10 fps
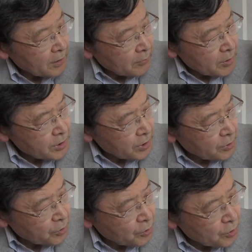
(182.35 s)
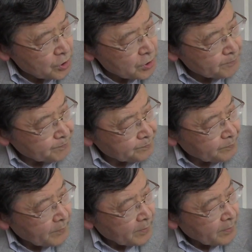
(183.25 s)
which includes
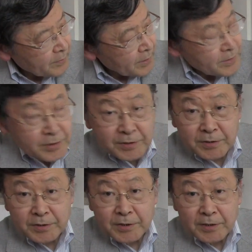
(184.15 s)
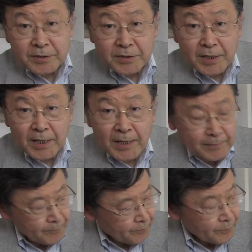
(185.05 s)
these
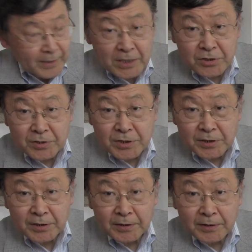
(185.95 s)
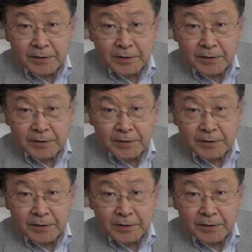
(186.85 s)
16 nations in